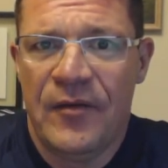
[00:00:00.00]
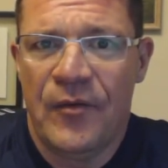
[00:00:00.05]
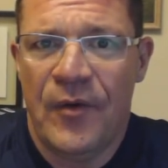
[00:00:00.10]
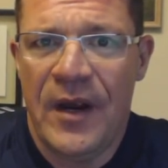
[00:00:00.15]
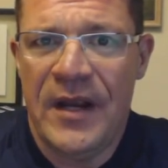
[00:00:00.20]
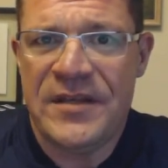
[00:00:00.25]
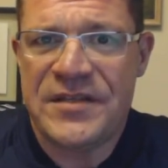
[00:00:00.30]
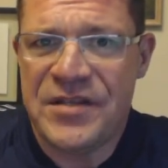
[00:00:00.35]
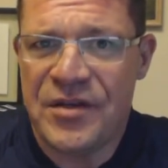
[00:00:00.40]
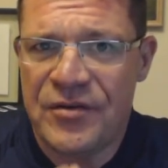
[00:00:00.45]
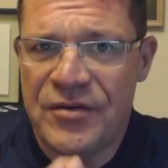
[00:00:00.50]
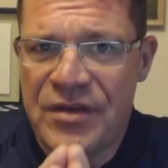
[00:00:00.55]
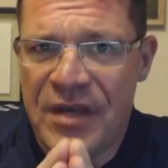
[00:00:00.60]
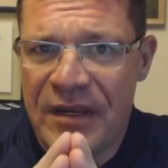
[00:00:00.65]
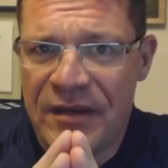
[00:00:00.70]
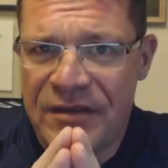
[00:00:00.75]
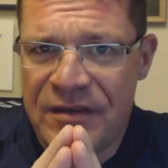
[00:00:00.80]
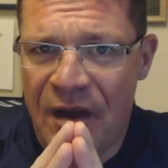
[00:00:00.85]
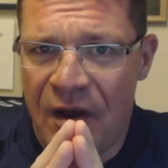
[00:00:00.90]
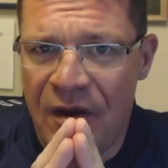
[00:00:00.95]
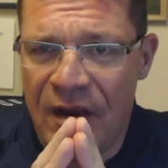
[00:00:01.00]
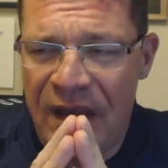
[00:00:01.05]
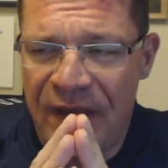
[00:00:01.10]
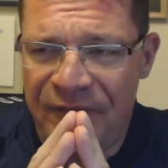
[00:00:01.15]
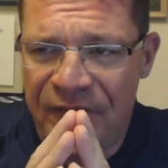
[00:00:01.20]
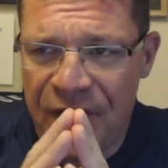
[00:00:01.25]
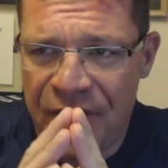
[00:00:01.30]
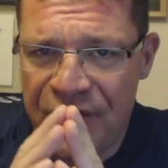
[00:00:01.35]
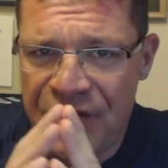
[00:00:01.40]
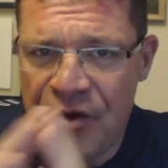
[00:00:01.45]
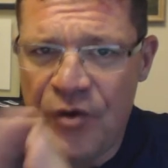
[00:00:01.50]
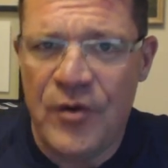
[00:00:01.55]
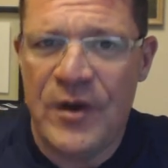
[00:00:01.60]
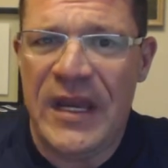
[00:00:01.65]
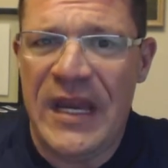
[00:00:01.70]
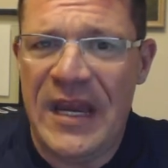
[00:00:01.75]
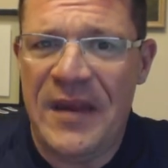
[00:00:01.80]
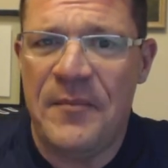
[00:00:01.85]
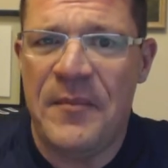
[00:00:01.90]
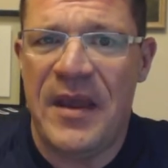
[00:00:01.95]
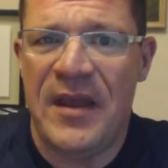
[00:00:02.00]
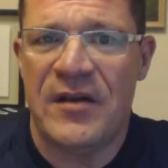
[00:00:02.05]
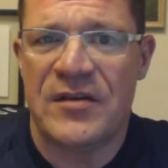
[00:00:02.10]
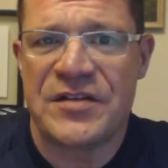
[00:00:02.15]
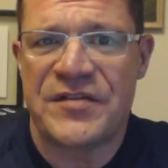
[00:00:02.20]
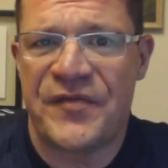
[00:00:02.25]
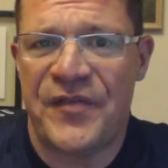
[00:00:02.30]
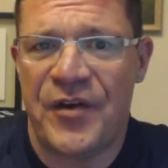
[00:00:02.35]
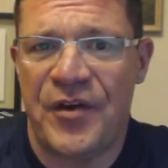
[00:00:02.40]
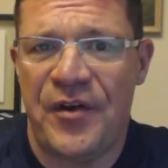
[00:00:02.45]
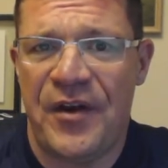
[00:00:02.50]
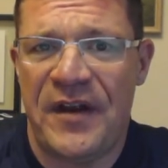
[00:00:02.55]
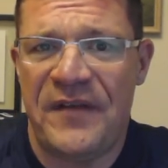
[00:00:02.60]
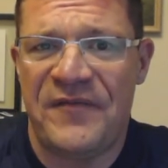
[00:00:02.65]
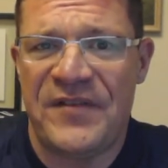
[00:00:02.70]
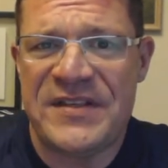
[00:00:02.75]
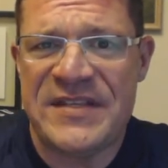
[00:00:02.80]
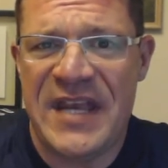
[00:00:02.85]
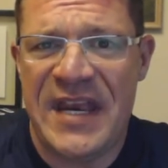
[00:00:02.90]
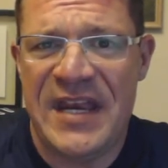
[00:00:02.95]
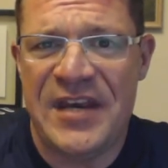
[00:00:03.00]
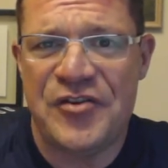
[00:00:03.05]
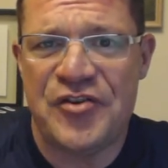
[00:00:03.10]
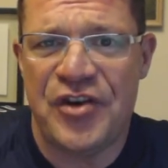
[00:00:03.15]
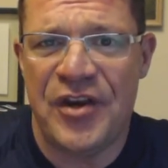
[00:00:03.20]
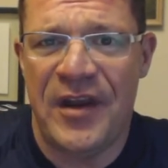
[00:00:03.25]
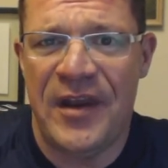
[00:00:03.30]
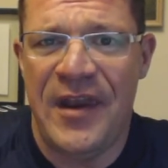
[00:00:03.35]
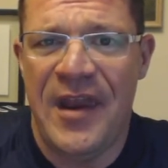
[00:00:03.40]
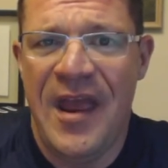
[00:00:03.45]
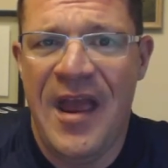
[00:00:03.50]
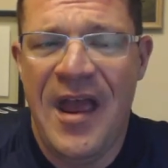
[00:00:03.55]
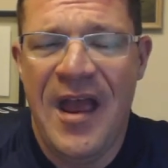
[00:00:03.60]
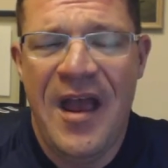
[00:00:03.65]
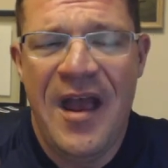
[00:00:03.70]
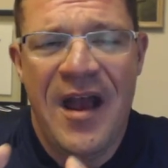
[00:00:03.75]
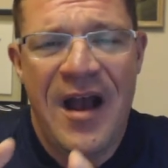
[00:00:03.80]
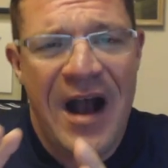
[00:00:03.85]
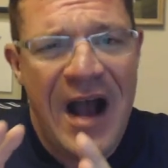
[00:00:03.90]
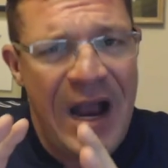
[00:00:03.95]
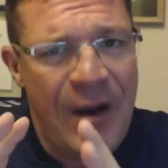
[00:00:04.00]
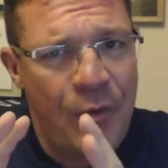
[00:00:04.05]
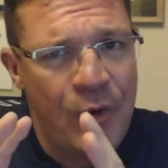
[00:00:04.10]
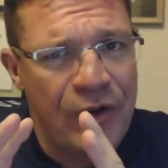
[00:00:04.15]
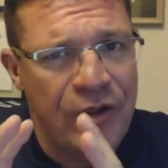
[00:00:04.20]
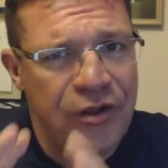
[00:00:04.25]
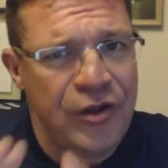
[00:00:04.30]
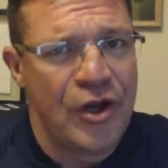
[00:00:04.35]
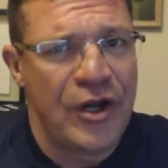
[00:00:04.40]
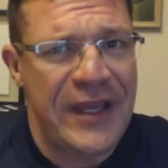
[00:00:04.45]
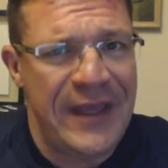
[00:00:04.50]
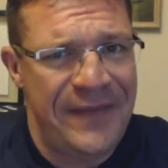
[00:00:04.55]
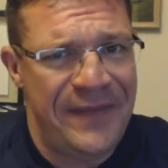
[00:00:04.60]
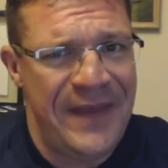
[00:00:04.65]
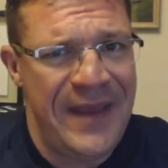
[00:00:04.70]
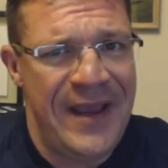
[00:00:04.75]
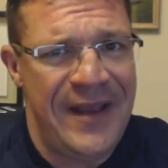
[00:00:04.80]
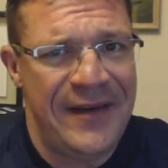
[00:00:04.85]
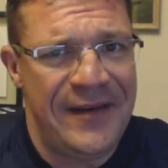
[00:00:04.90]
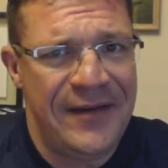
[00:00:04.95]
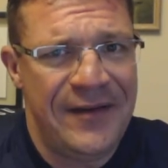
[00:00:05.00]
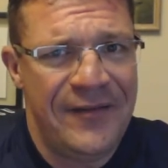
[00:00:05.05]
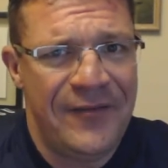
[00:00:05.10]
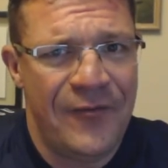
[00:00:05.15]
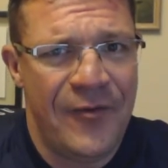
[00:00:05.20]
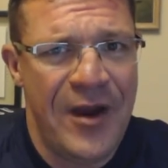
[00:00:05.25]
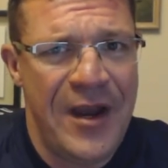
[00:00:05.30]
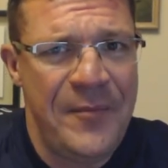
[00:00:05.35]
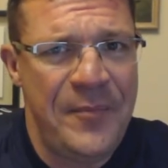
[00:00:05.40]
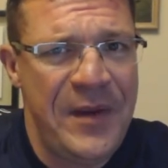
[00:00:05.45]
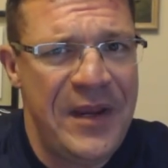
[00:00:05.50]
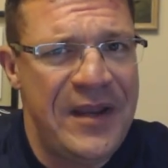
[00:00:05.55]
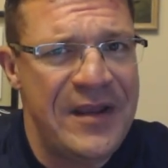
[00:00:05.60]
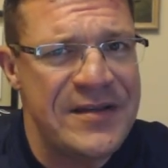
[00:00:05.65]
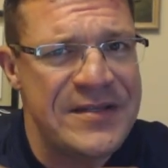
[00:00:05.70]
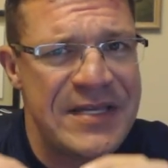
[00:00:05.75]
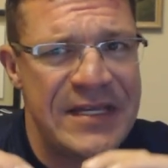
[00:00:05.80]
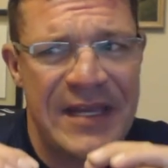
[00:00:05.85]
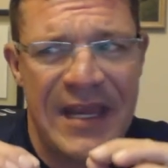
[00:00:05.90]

right? So if you're doing emails for your invitation, I would look at that, right? Because